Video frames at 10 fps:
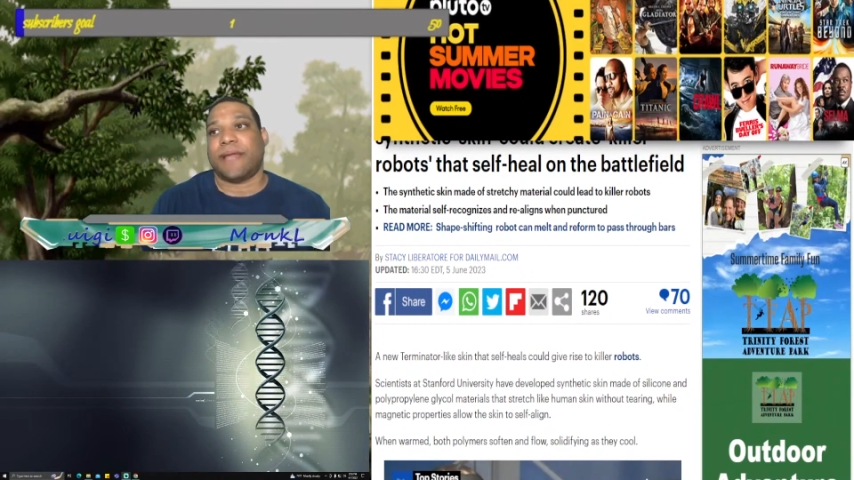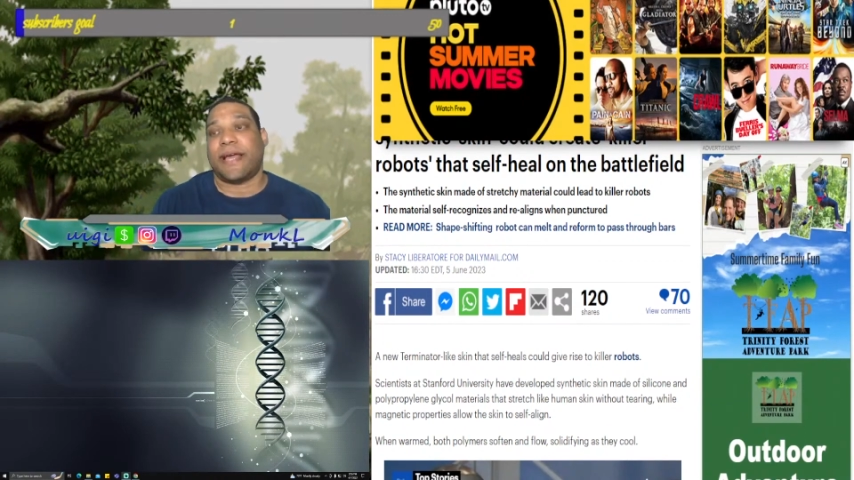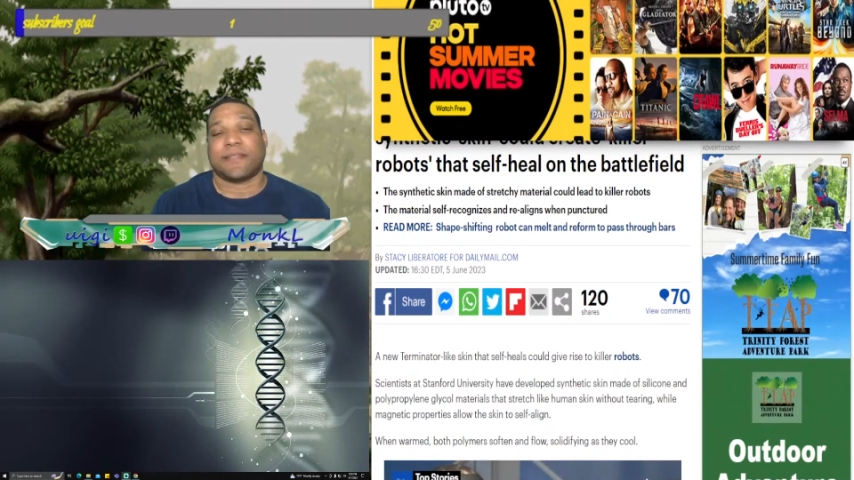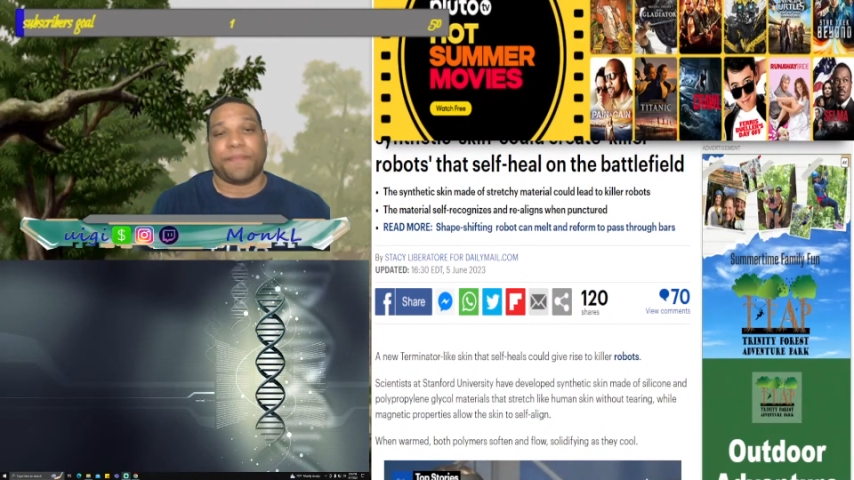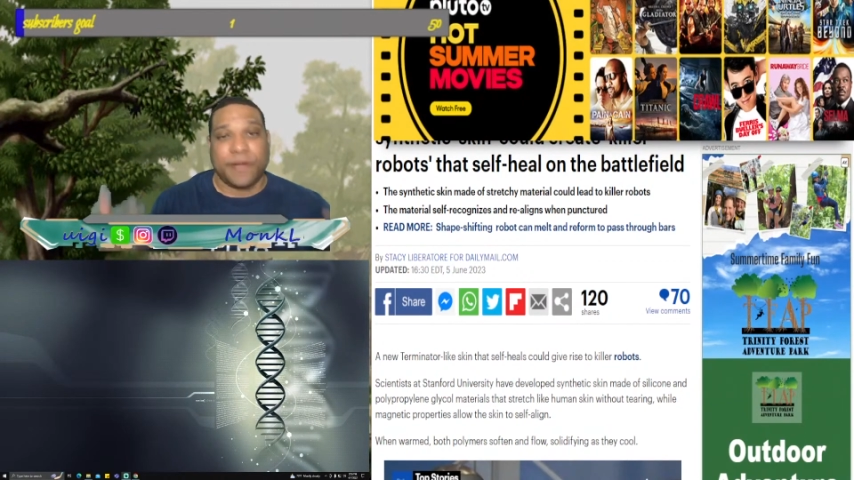
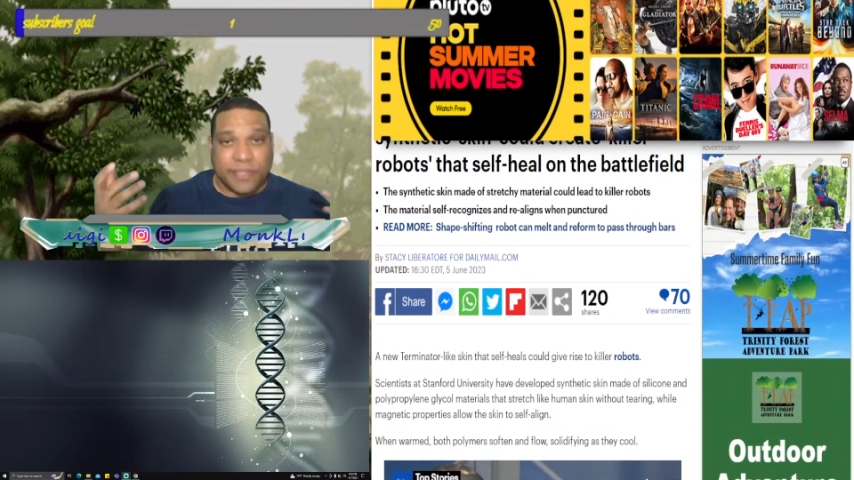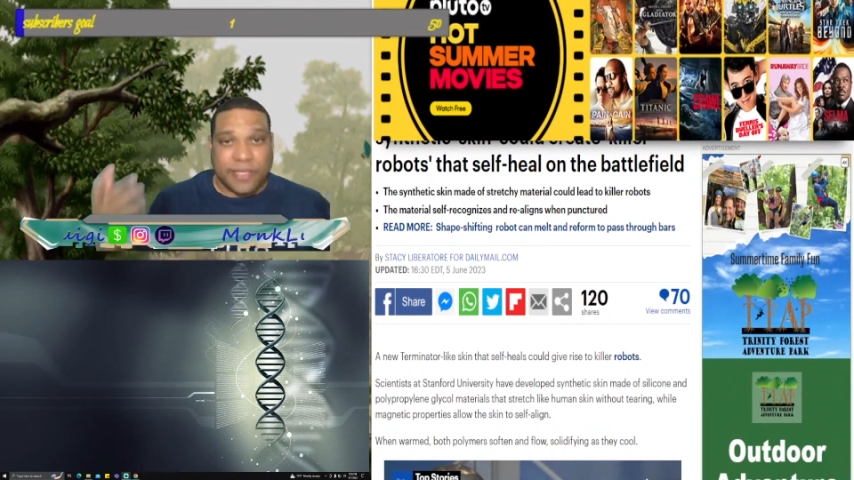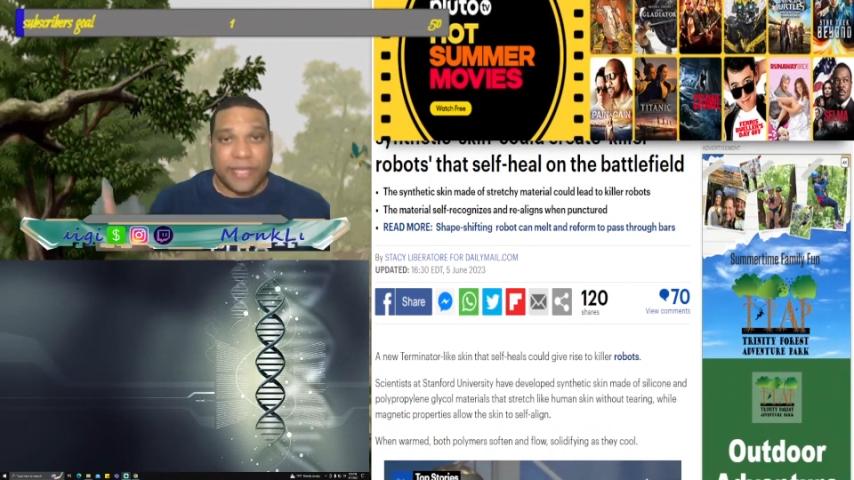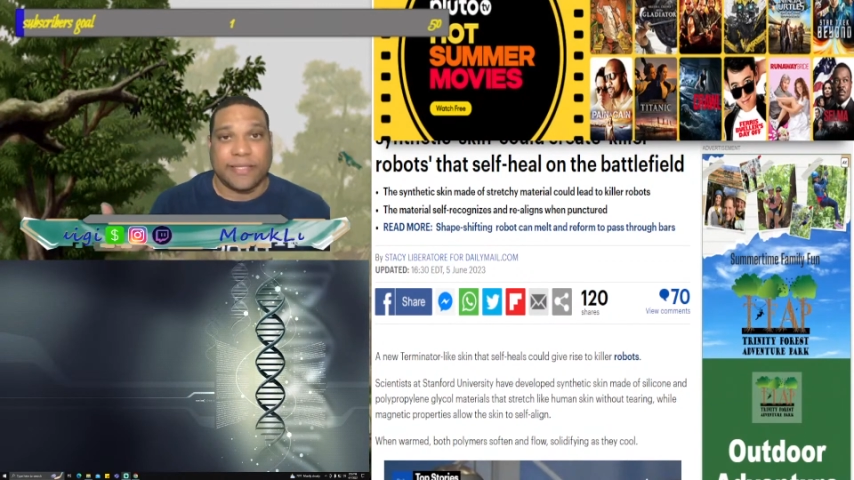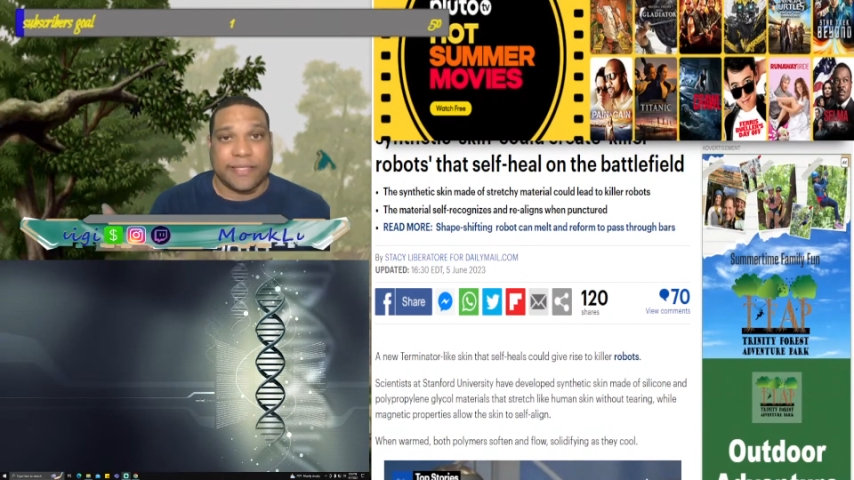As a
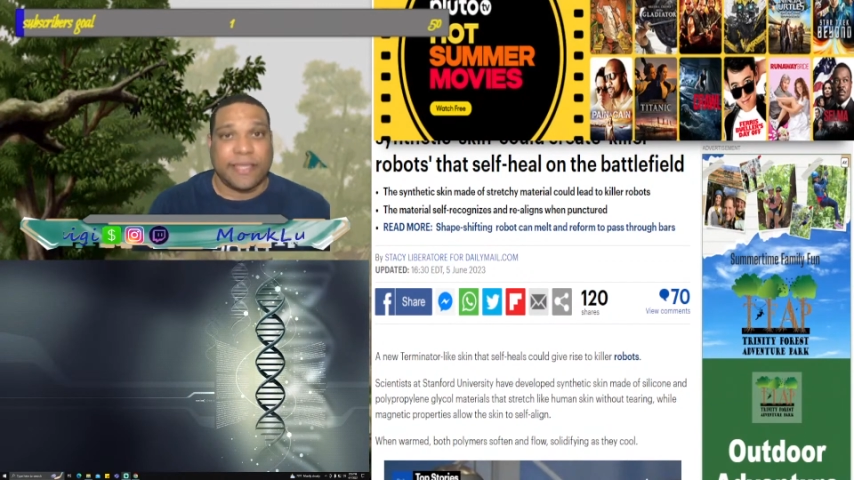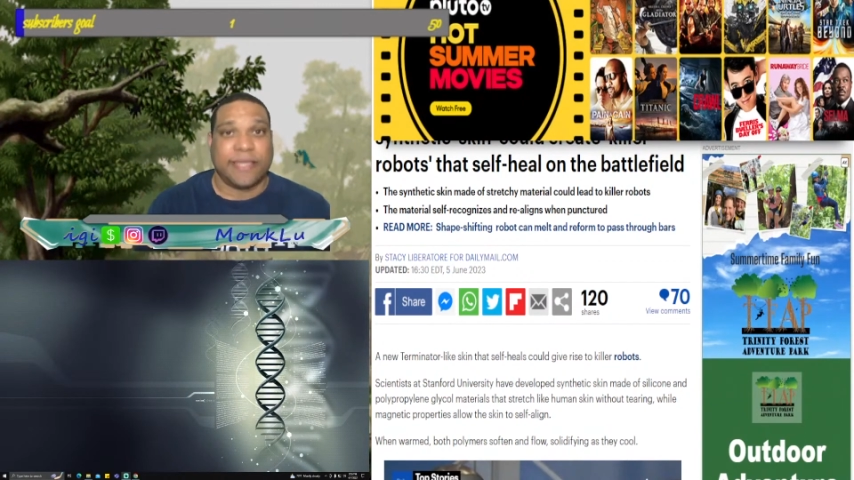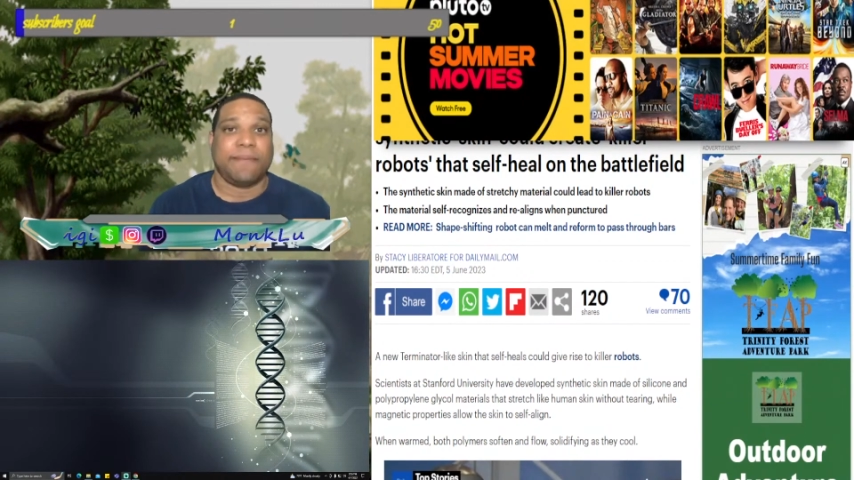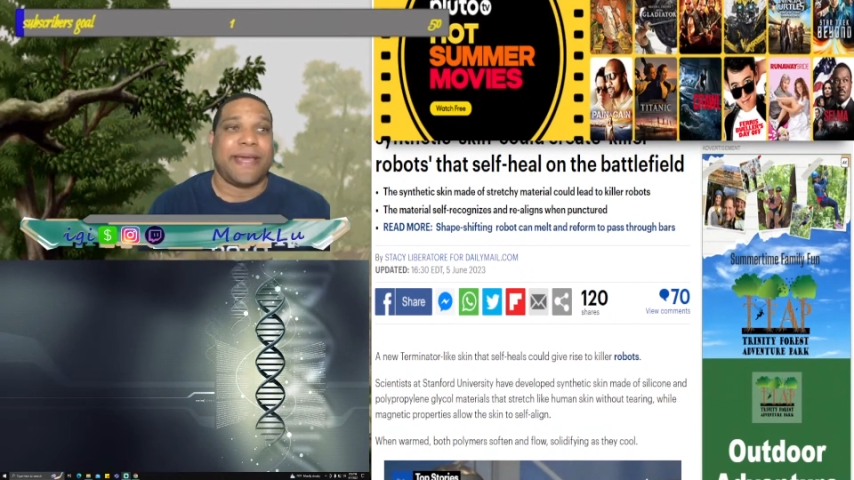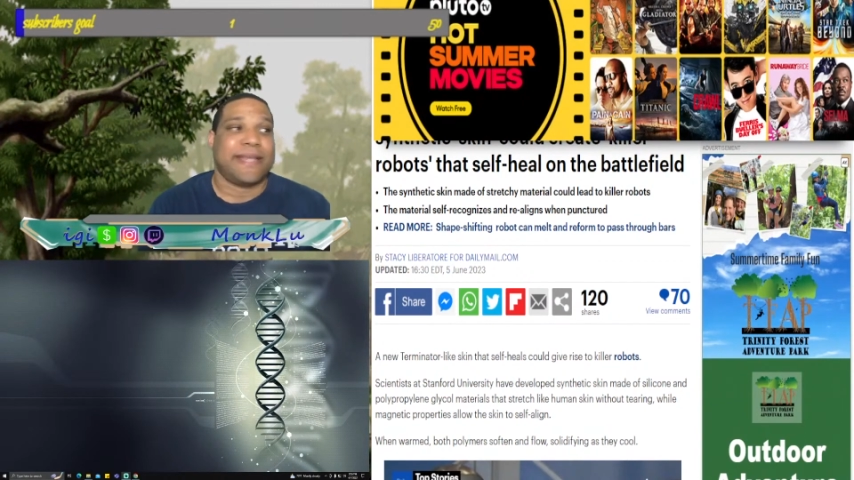person that's
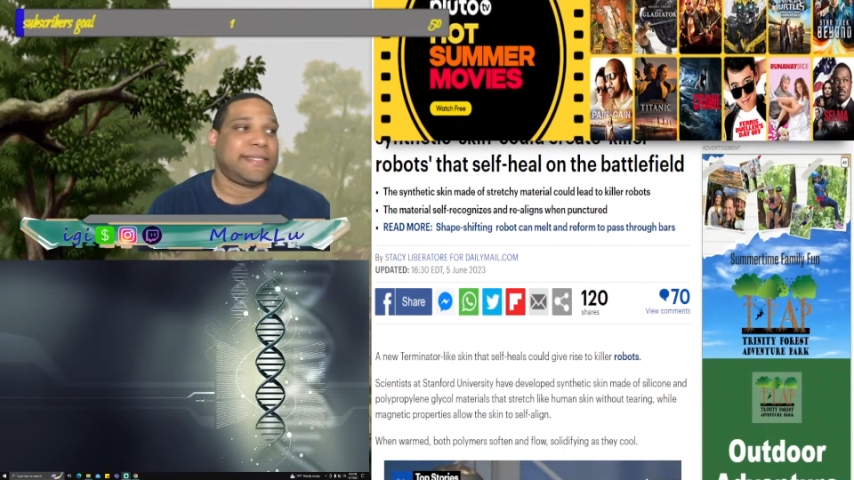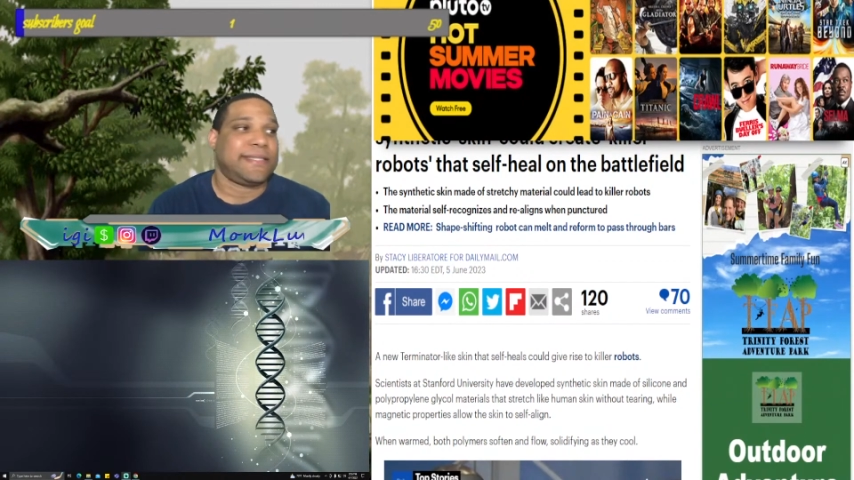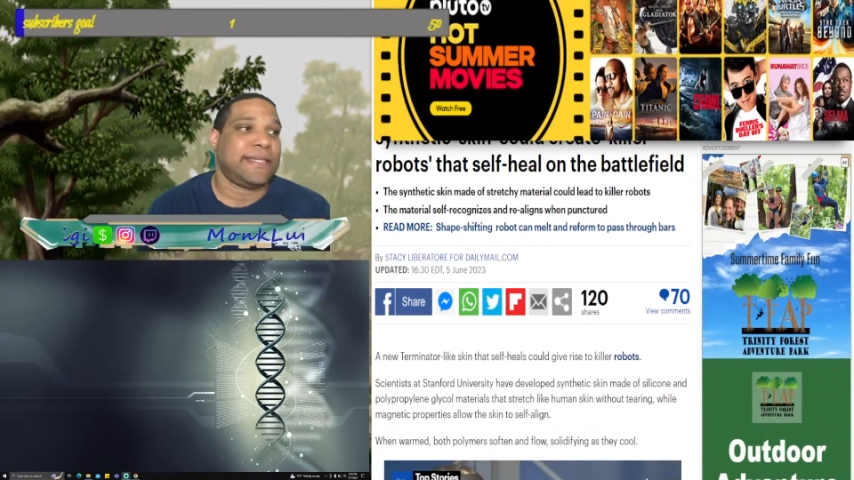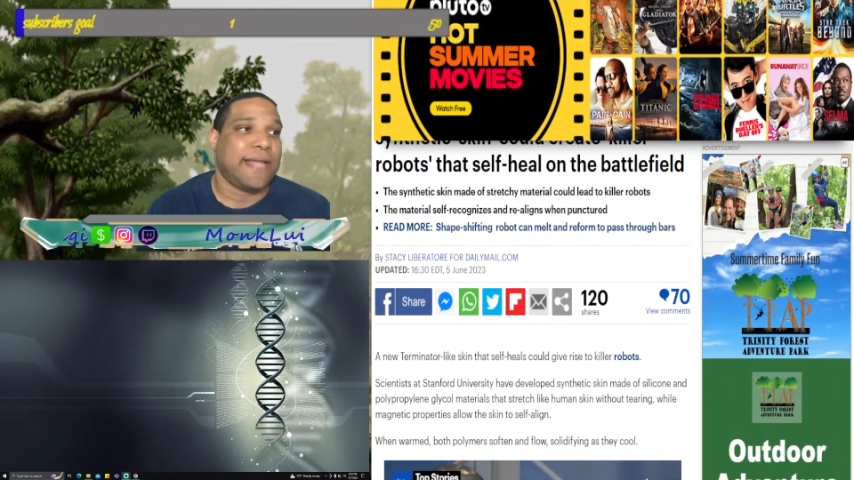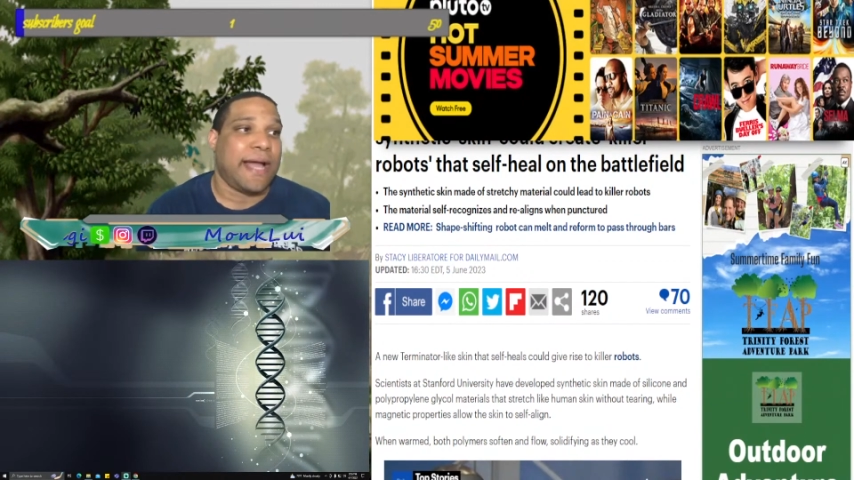in medicine,